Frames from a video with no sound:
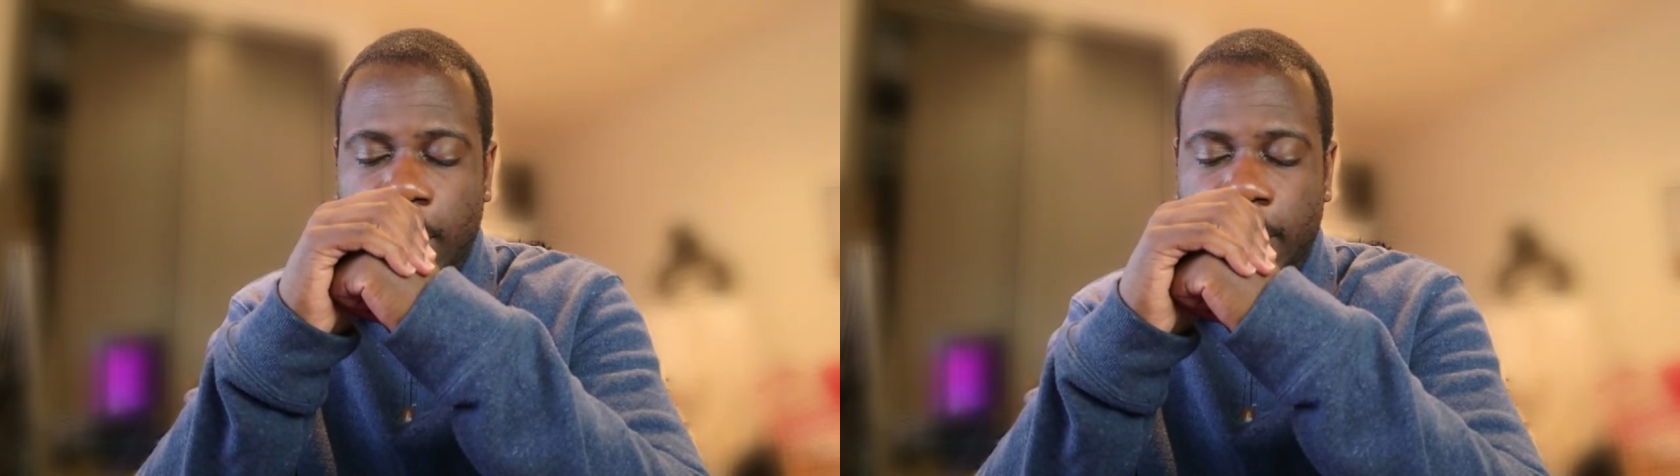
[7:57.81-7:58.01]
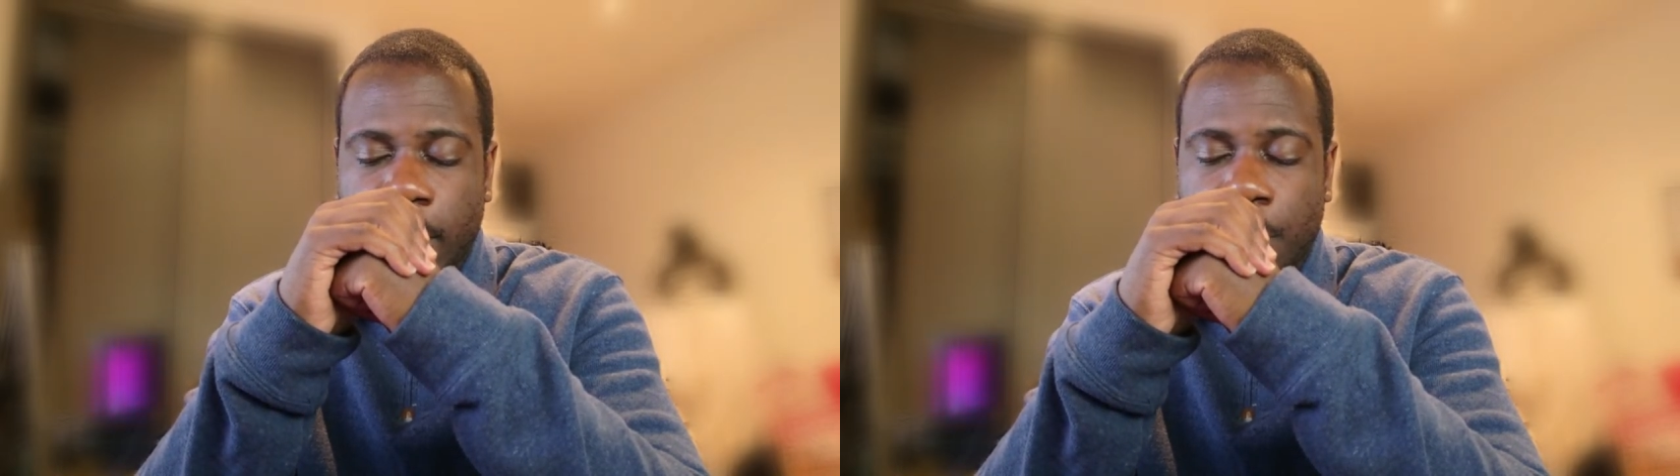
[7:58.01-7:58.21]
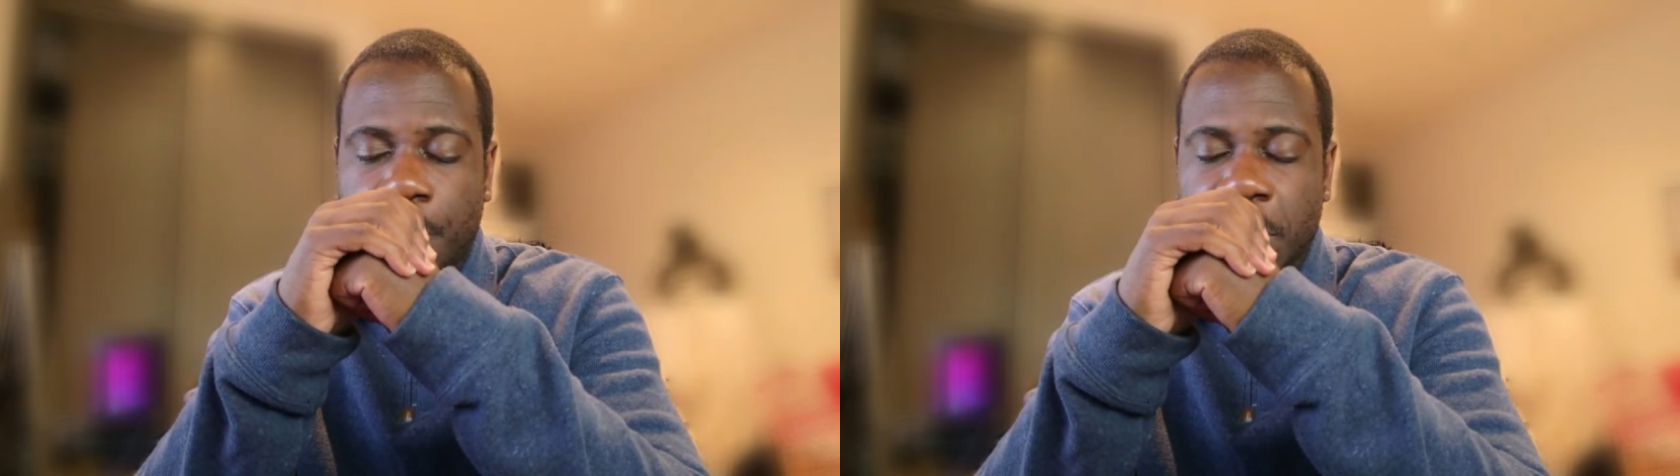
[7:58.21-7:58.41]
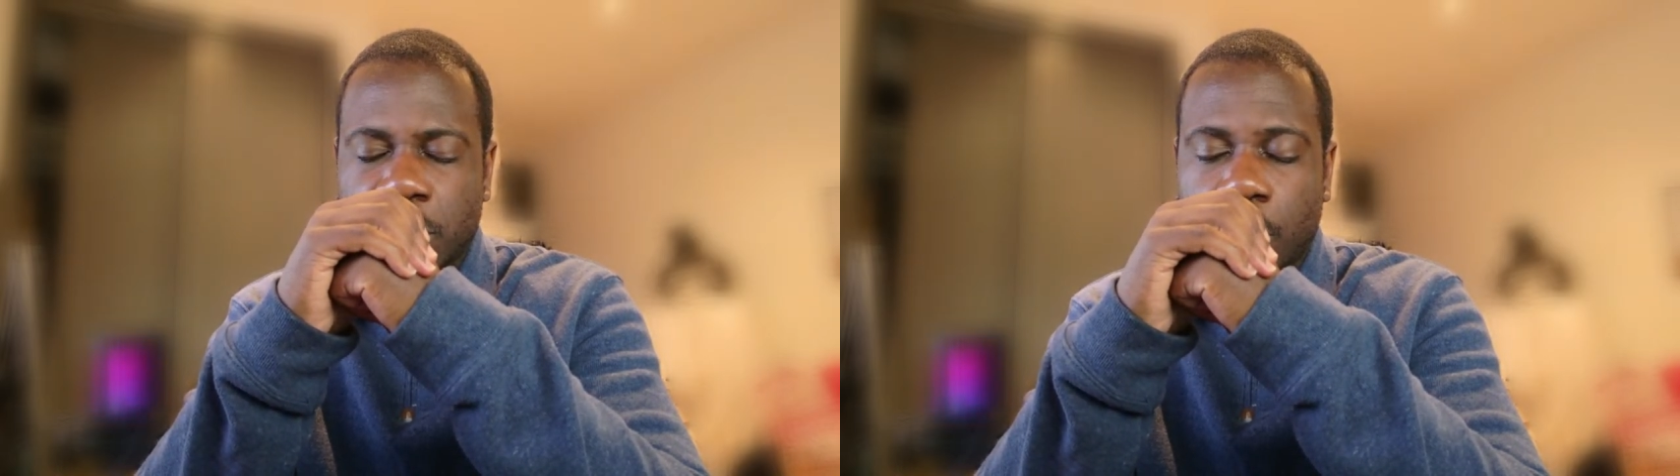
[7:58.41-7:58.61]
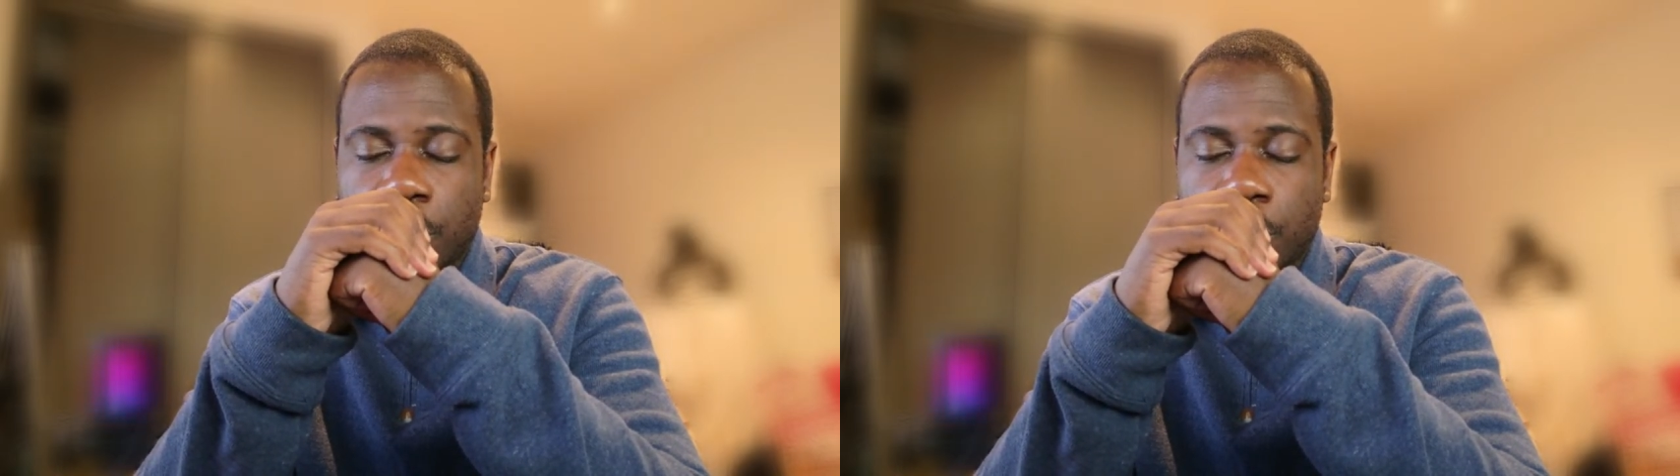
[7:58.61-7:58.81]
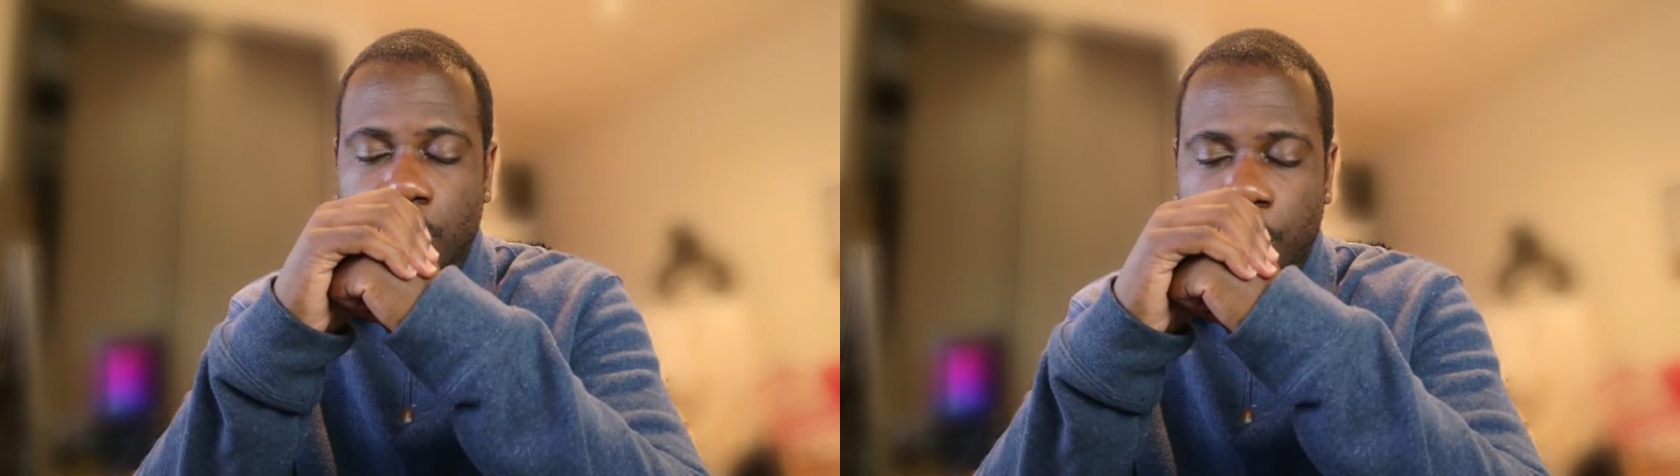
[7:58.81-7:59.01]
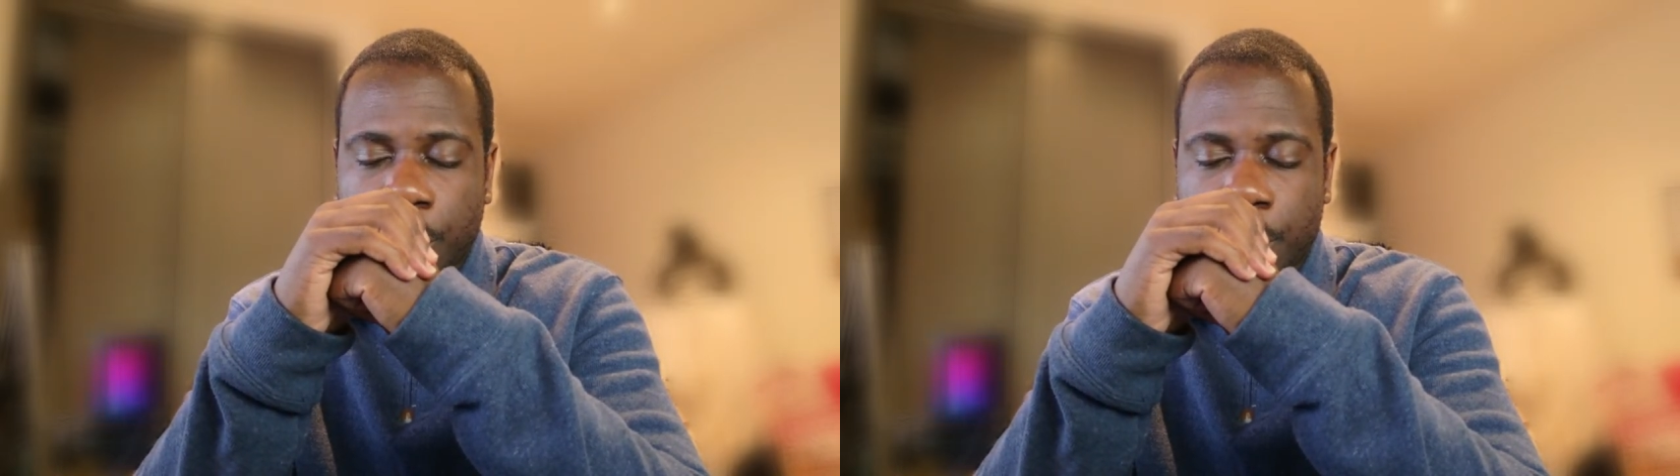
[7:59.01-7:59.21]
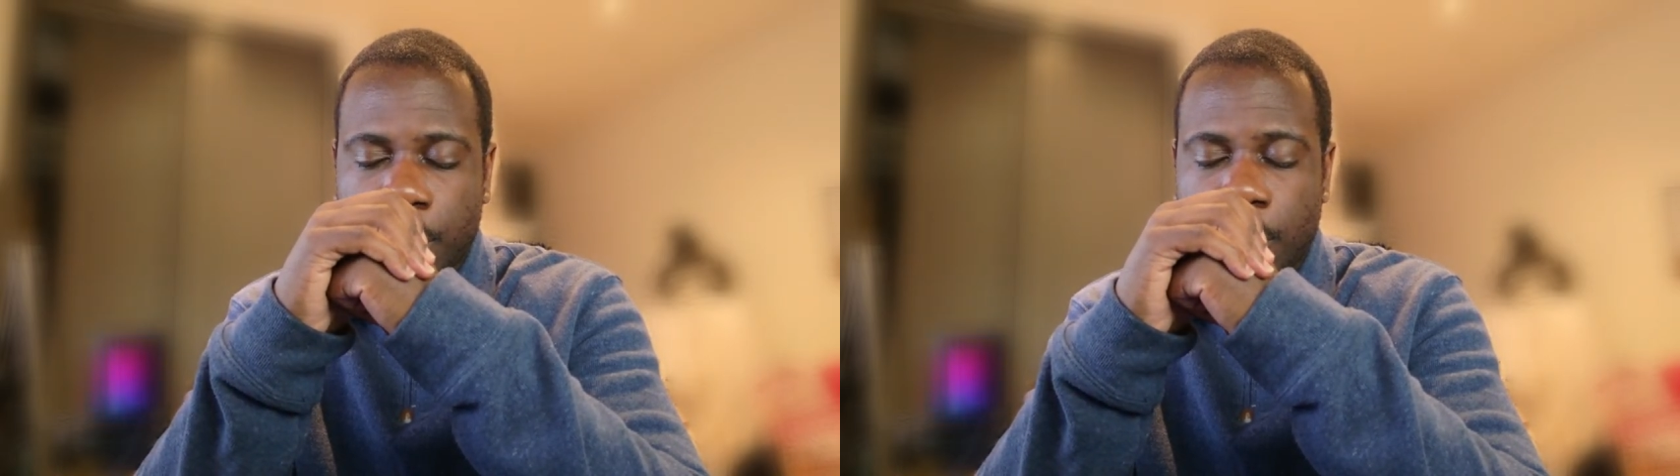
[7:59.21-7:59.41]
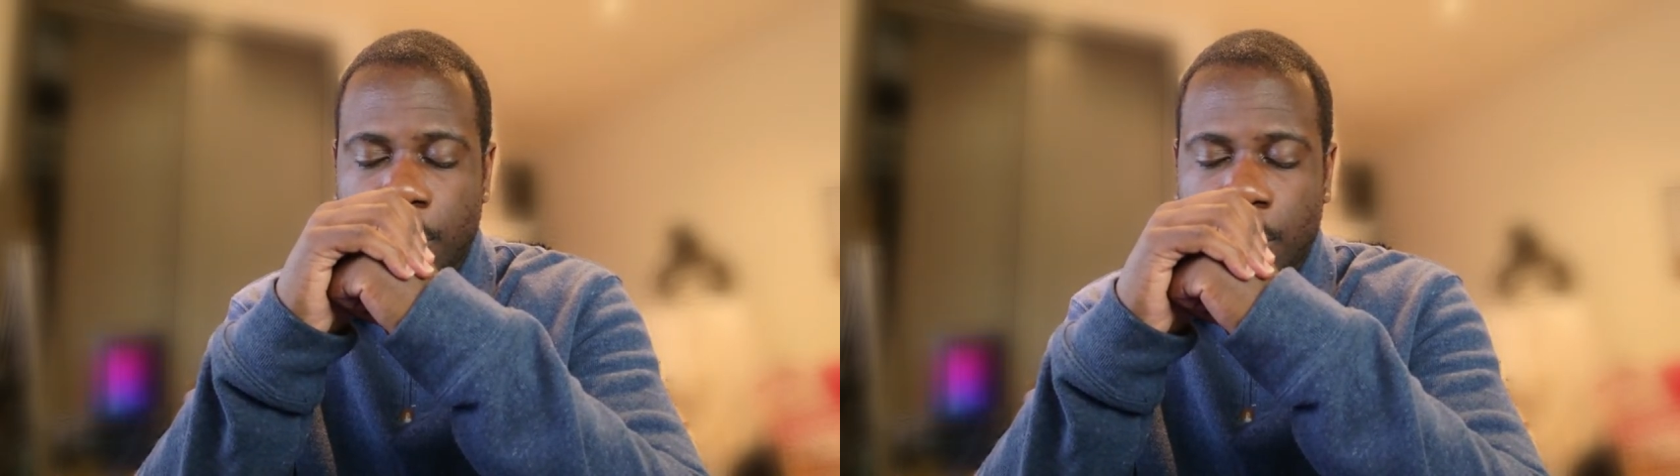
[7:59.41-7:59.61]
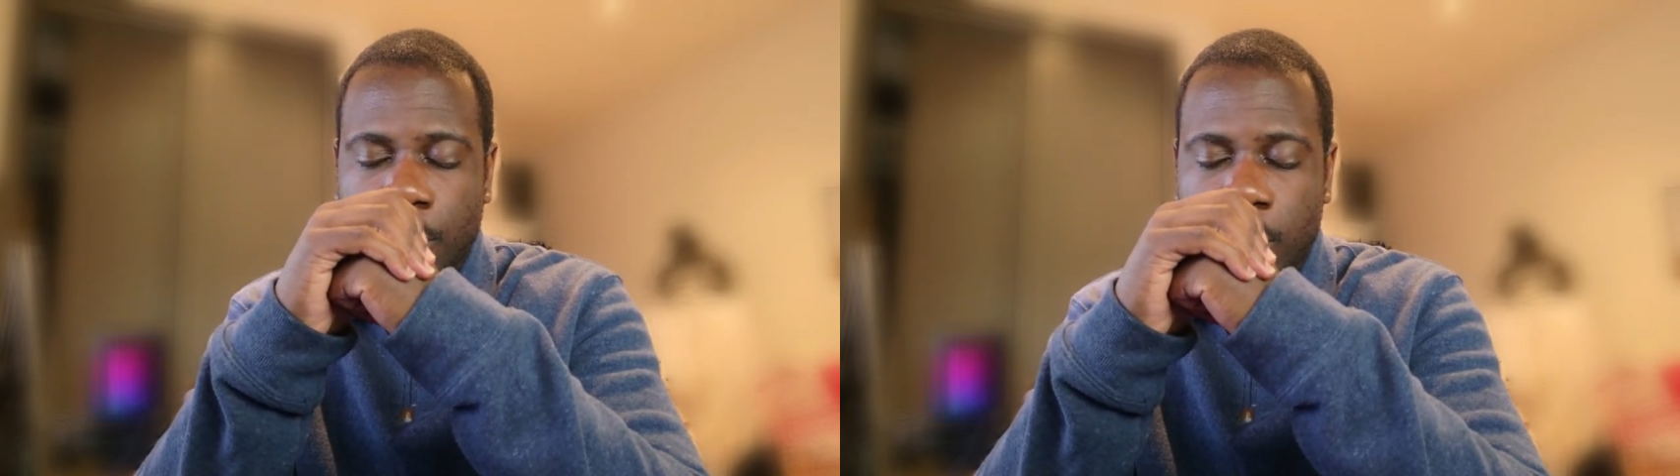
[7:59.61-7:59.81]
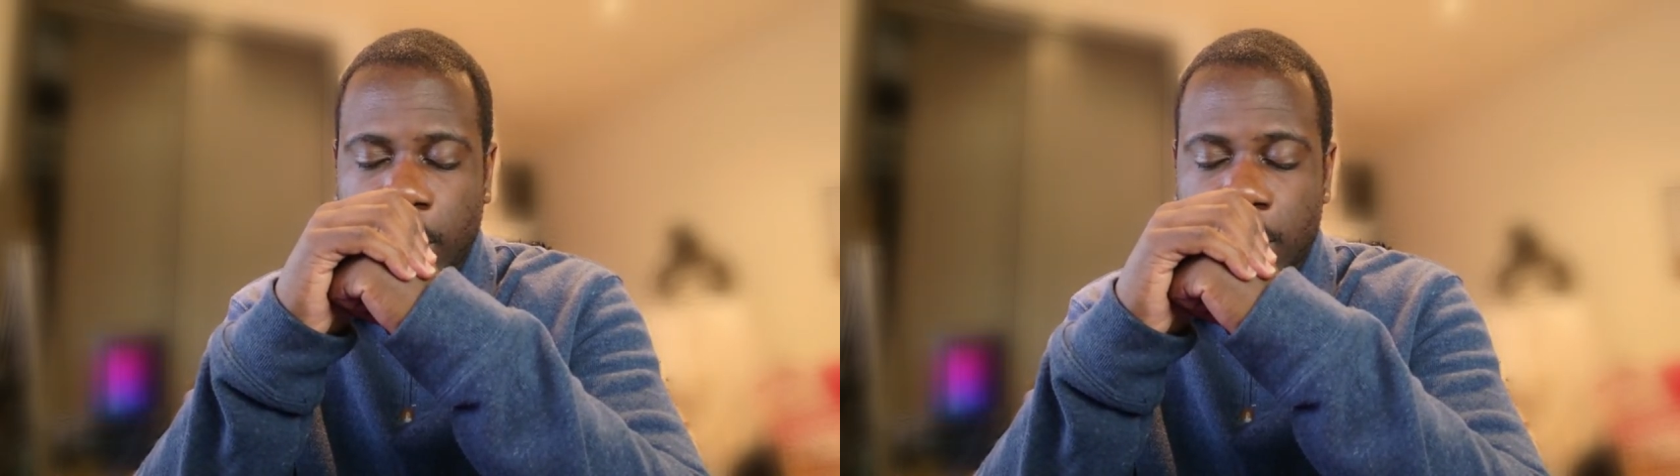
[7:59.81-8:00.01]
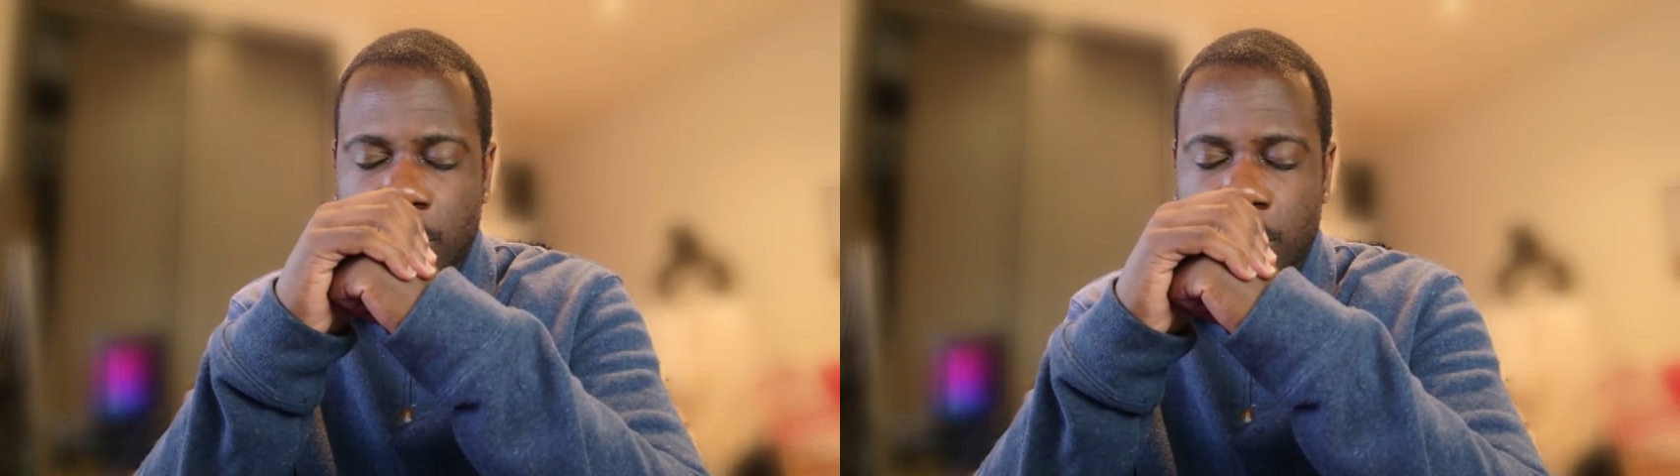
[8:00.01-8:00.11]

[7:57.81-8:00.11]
that is based on your word, we ask, oh